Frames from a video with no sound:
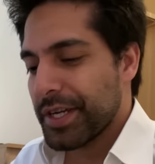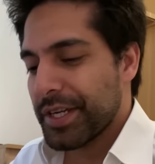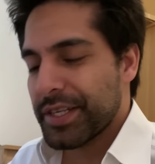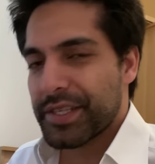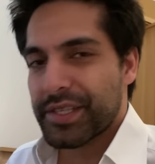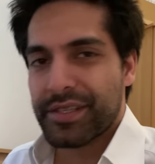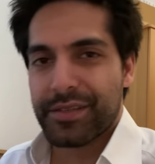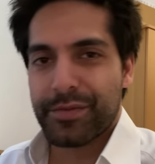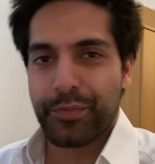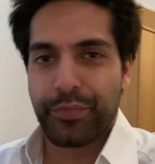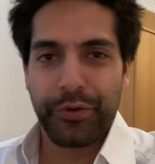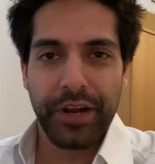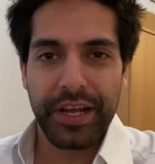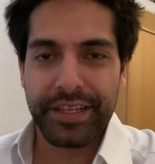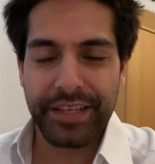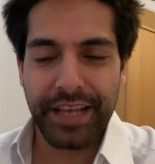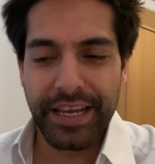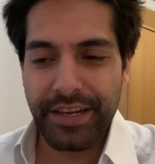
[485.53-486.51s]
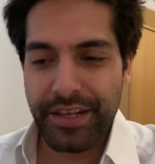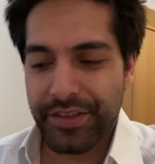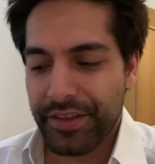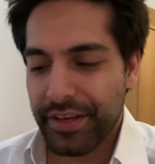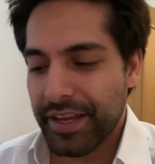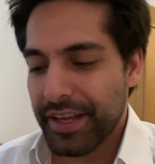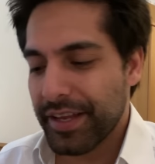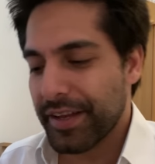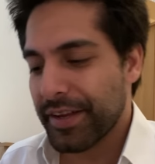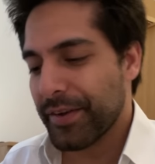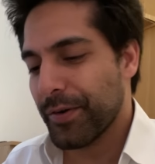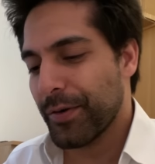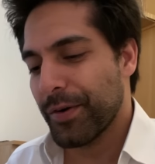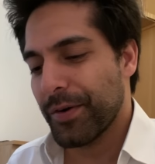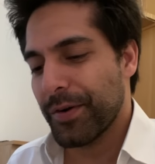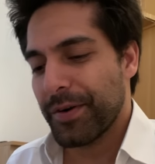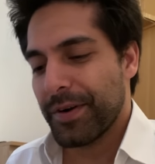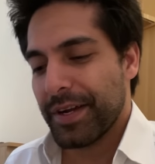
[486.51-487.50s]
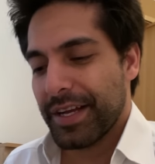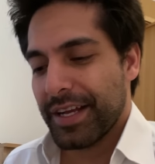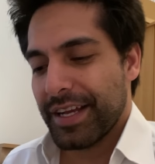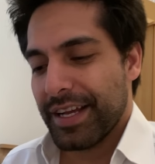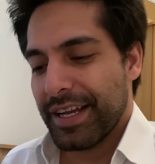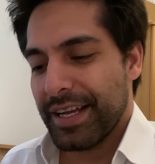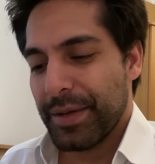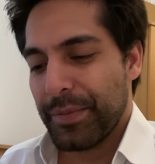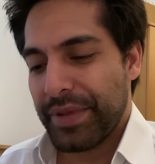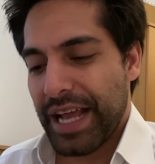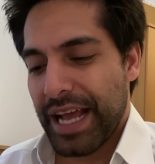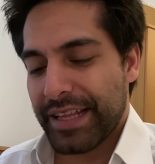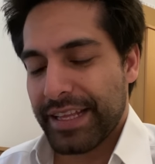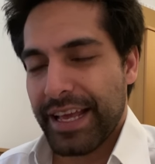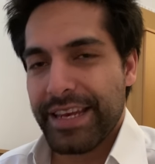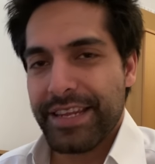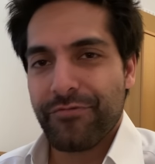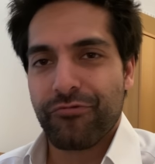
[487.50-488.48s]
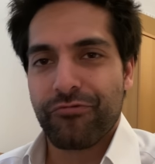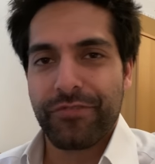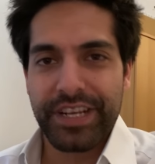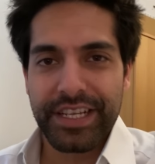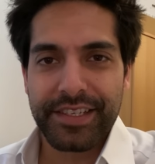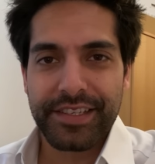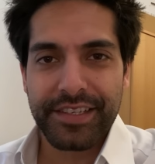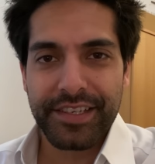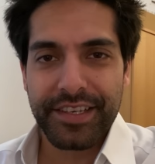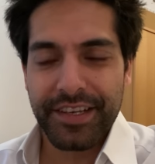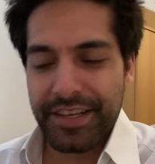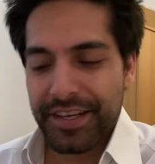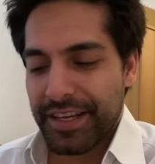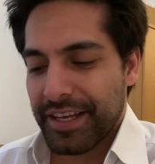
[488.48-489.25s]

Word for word: spread anything or be at any risk.